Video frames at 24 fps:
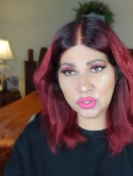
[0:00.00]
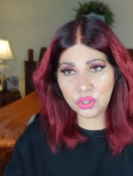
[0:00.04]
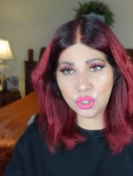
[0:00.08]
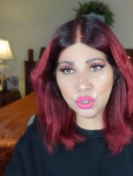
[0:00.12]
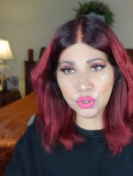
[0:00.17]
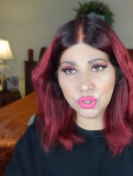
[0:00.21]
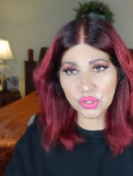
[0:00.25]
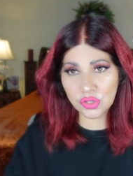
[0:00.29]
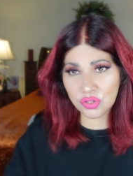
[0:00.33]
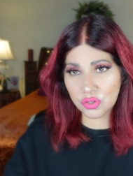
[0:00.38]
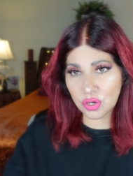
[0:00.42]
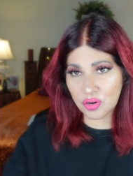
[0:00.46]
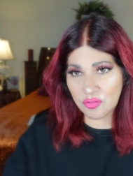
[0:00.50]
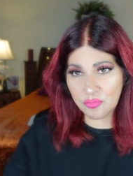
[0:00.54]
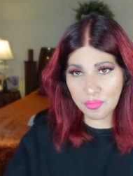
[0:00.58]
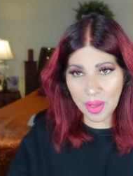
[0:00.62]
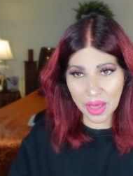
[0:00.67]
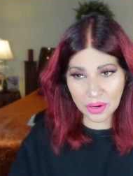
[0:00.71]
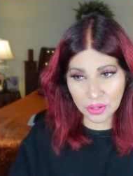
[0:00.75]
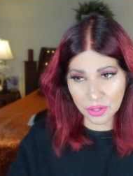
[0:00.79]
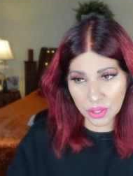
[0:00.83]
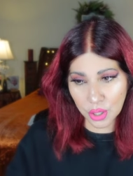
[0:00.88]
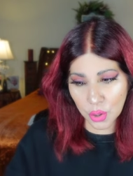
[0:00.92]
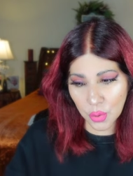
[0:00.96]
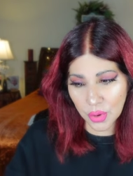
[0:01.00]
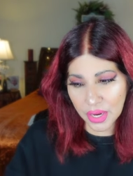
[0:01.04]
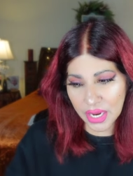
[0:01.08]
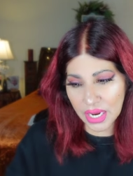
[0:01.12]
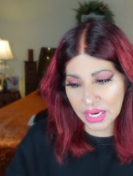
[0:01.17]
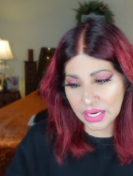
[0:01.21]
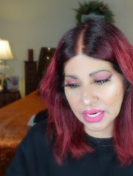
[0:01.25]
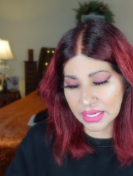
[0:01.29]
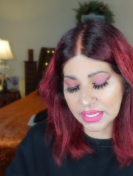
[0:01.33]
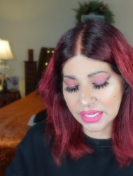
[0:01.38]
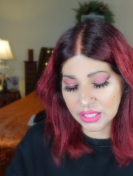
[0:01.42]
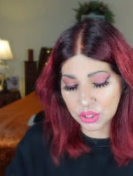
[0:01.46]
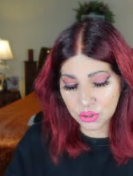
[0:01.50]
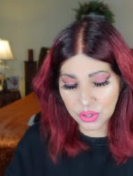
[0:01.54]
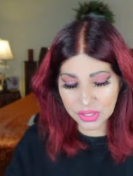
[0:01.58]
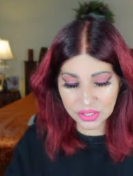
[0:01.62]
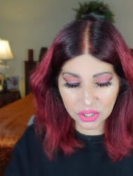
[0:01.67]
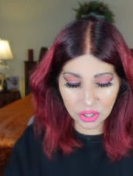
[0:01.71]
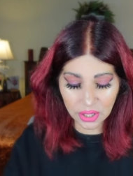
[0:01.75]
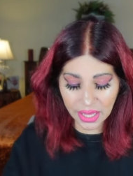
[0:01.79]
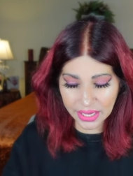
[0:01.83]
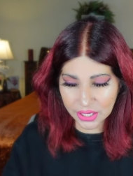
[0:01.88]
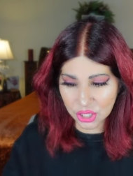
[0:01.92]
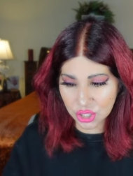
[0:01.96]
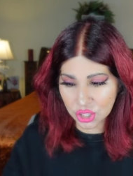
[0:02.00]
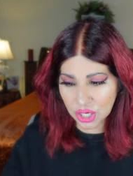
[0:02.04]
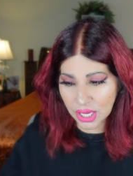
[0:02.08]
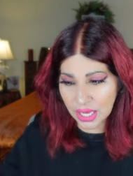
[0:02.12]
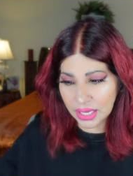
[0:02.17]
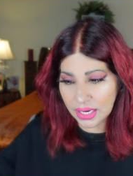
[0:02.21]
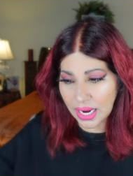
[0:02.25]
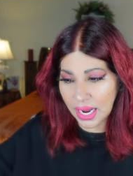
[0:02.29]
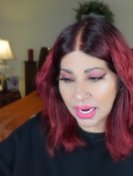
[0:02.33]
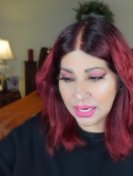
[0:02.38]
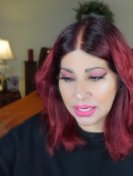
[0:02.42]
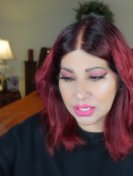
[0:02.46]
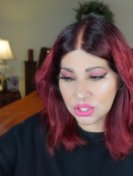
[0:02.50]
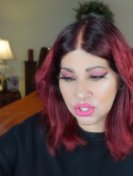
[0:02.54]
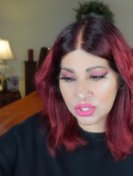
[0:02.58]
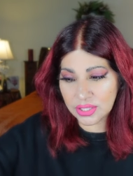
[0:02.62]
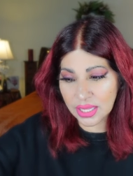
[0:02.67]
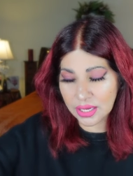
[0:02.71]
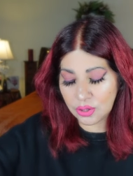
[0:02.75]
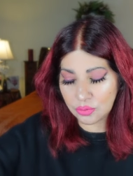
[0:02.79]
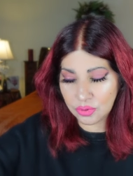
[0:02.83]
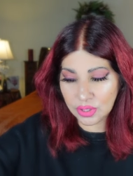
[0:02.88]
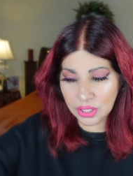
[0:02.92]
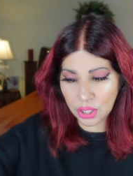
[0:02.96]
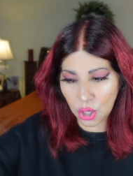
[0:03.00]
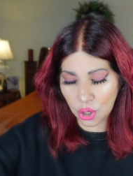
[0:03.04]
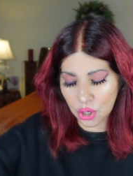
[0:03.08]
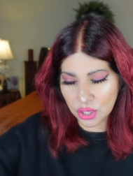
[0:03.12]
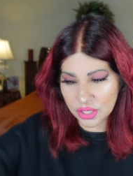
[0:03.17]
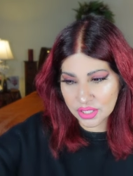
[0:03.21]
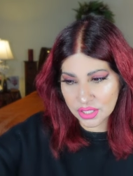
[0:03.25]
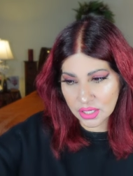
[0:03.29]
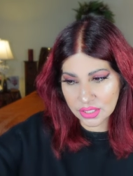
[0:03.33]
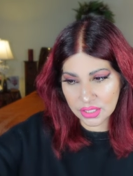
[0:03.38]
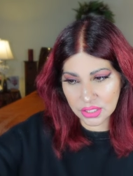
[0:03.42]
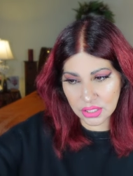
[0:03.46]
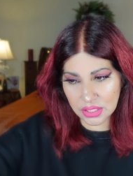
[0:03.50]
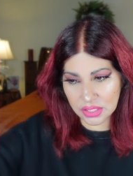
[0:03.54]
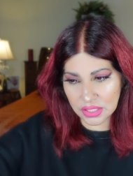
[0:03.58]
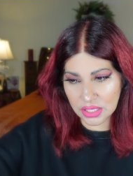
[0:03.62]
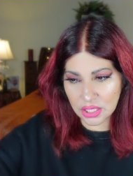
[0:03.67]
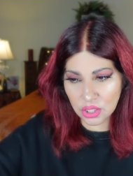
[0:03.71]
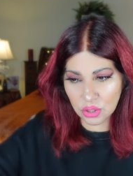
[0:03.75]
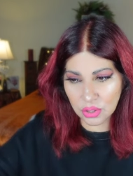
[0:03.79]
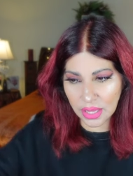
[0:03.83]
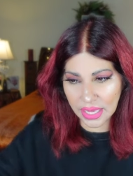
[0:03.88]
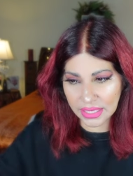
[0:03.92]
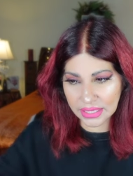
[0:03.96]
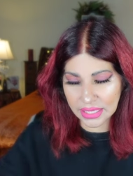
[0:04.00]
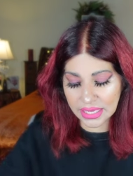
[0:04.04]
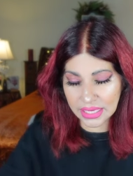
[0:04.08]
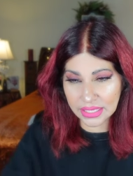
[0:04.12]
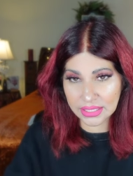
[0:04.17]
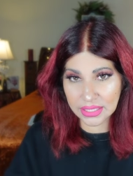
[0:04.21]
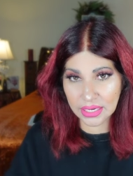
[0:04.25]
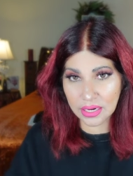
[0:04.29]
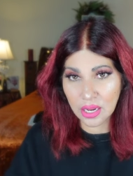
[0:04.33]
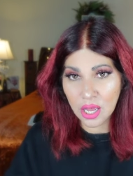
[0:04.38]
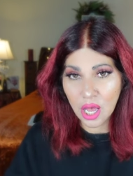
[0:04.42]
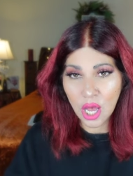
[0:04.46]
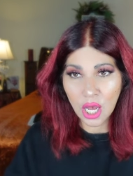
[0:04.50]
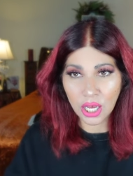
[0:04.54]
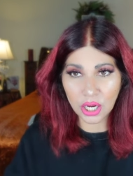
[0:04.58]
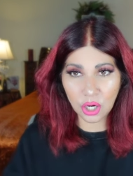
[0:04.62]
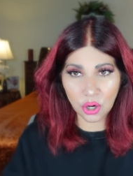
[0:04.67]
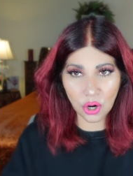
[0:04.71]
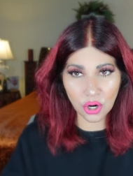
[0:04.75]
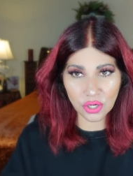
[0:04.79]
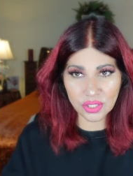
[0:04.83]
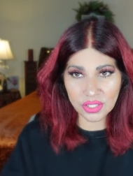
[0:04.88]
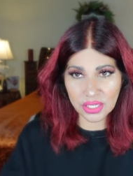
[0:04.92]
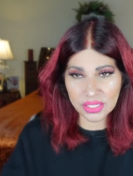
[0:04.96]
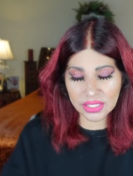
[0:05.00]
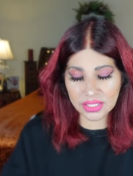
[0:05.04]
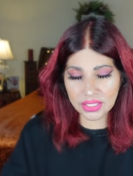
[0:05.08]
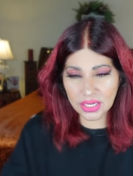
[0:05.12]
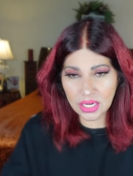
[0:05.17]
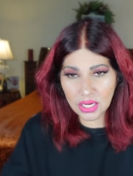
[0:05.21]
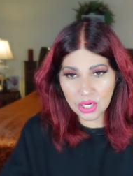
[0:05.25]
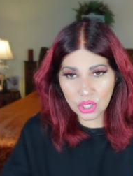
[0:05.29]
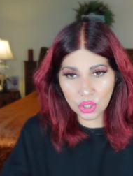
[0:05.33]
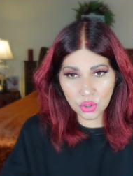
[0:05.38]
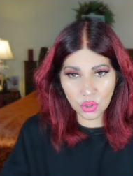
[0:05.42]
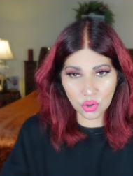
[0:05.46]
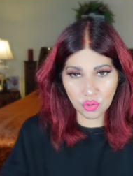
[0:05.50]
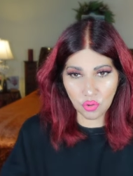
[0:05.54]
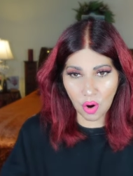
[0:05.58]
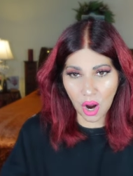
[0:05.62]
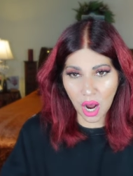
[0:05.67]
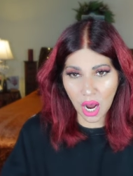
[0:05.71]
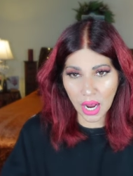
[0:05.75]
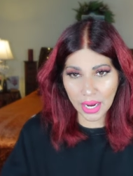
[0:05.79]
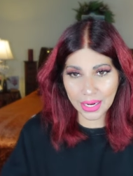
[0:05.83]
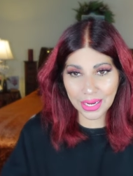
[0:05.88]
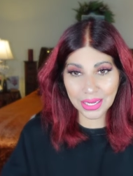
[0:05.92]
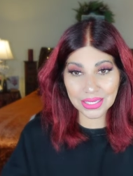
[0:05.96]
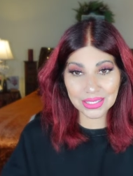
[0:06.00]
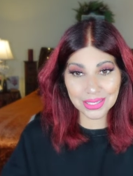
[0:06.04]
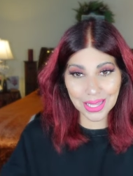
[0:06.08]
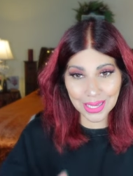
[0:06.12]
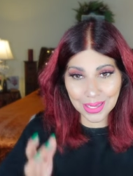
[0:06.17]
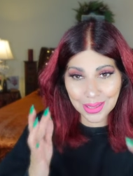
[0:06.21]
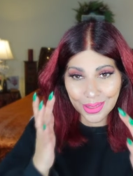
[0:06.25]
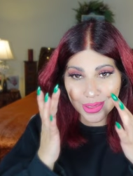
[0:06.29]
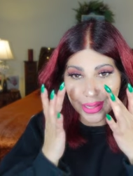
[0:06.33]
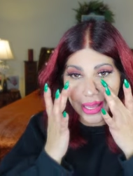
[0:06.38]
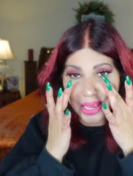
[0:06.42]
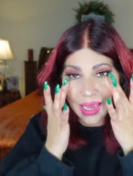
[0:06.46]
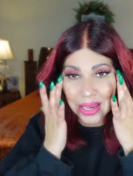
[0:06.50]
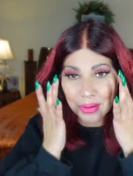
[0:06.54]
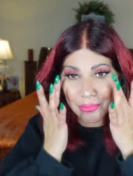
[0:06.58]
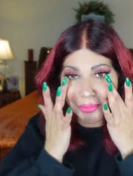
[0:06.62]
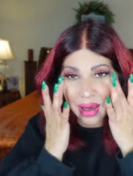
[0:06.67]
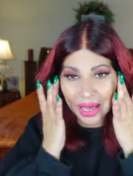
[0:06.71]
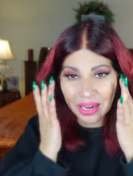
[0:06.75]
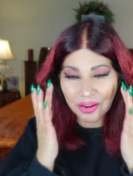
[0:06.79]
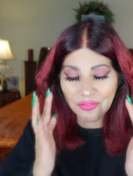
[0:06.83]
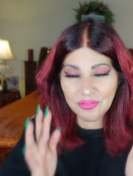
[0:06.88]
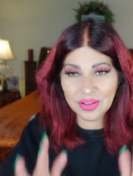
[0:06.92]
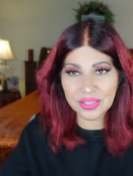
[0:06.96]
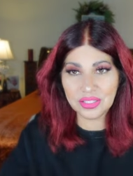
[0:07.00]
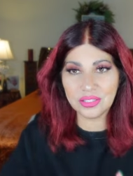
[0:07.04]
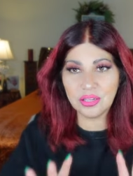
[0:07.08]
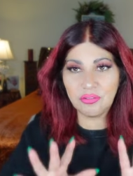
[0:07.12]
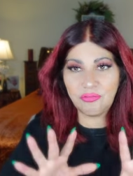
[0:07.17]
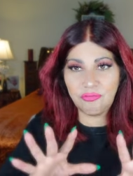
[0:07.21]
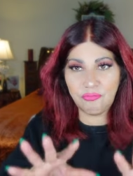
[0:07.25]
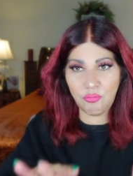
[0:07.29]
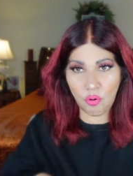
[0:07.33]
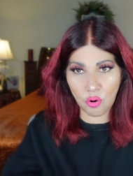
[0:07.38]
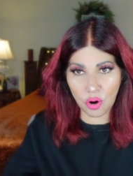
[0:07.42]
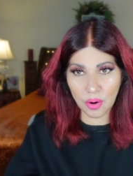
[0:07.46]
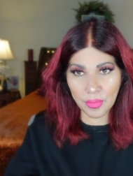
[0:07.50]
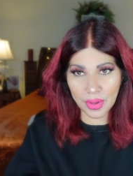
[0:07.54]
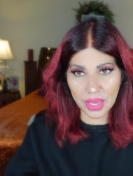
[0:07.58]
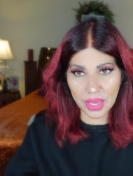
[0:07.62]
you deserve better, queen. And he treats you like shit. And it just like really hurts us to see you like this. And it hurts us seeing you cry. It's like they manifested for